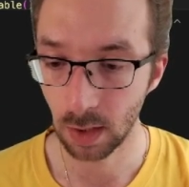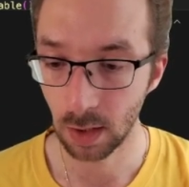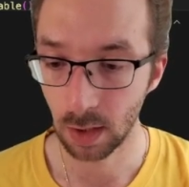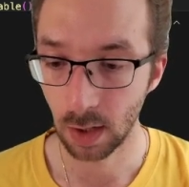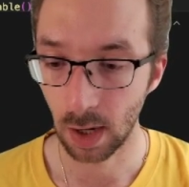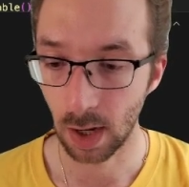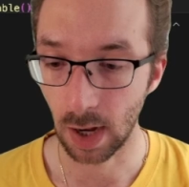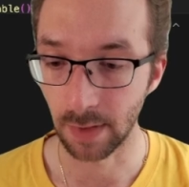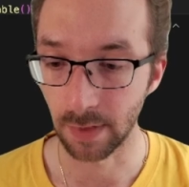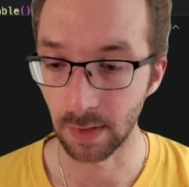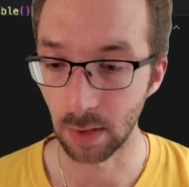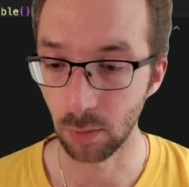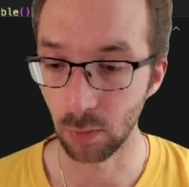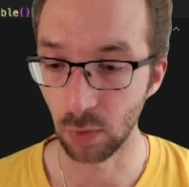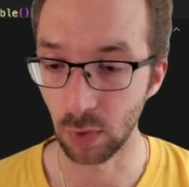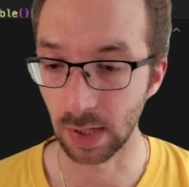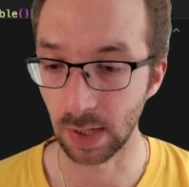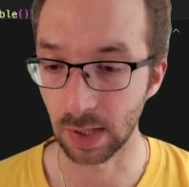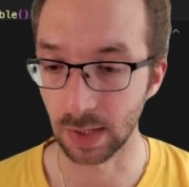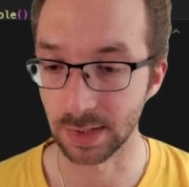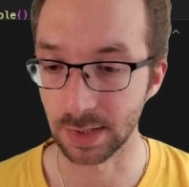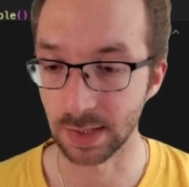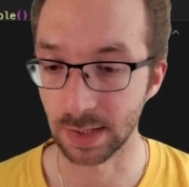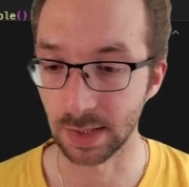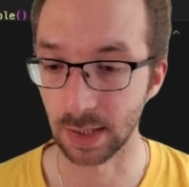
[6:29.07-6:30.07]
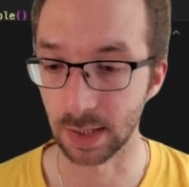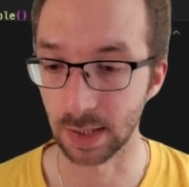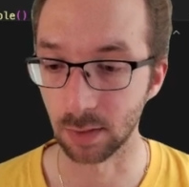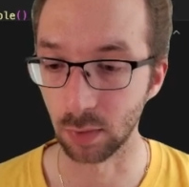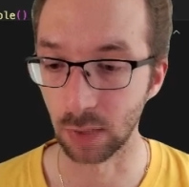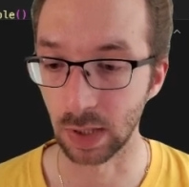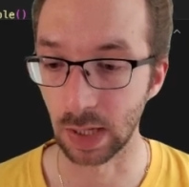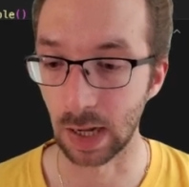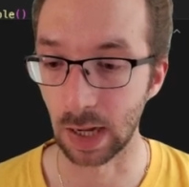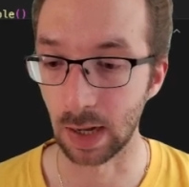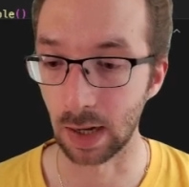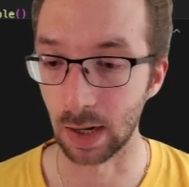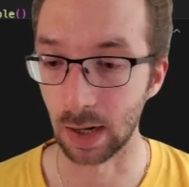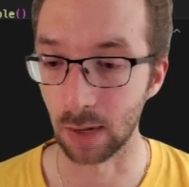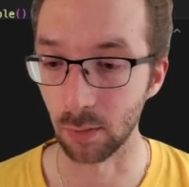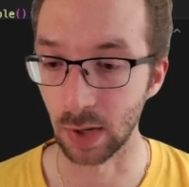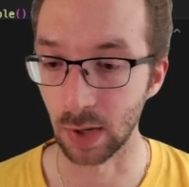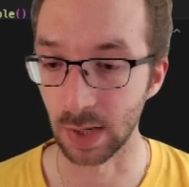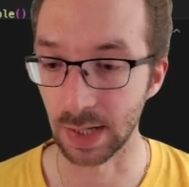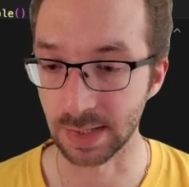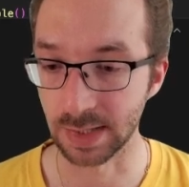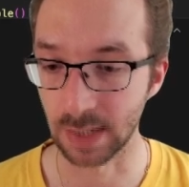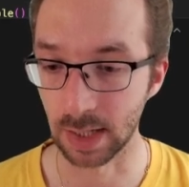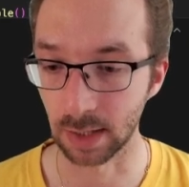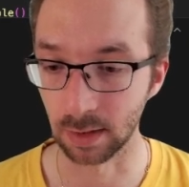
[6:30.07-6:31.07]
And then we can see that we are
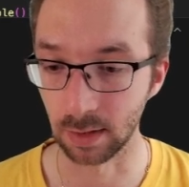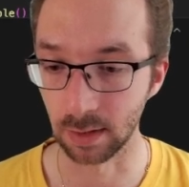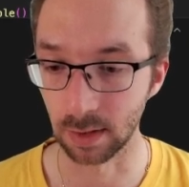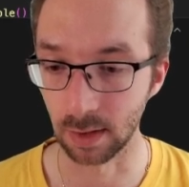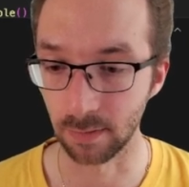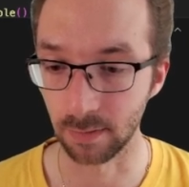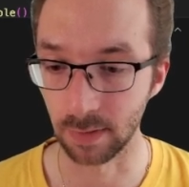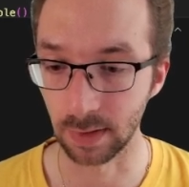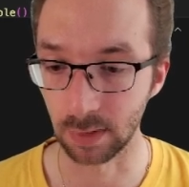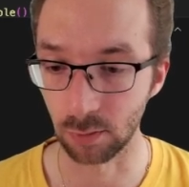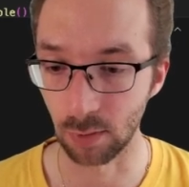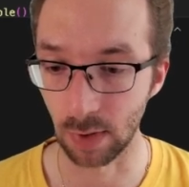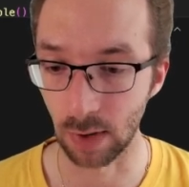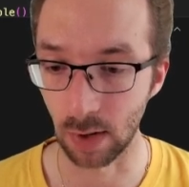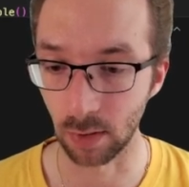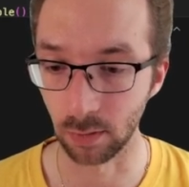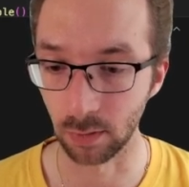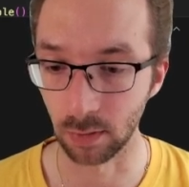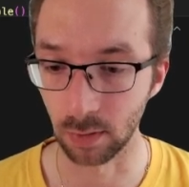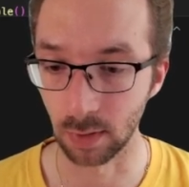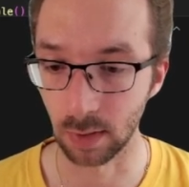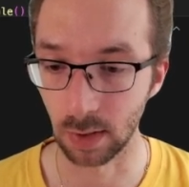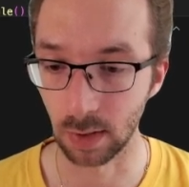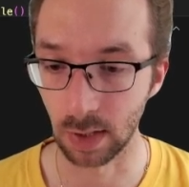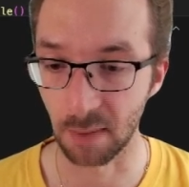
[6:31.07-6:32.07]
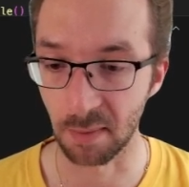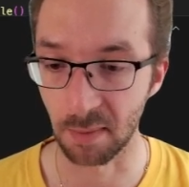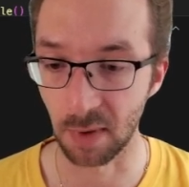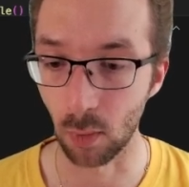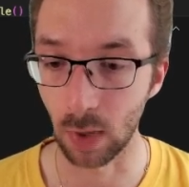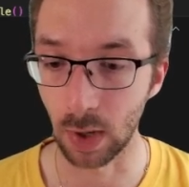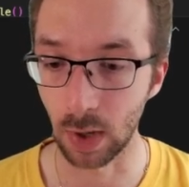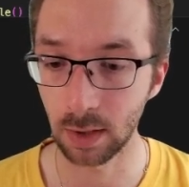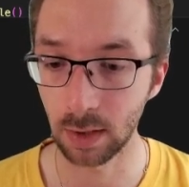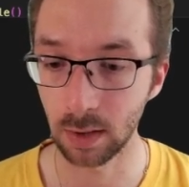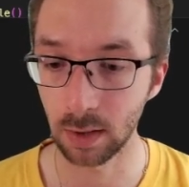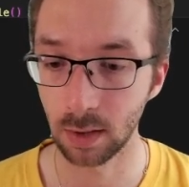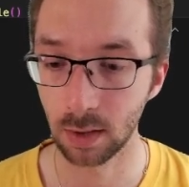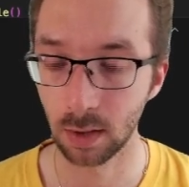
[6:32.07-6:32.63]
starting the fit round number 1.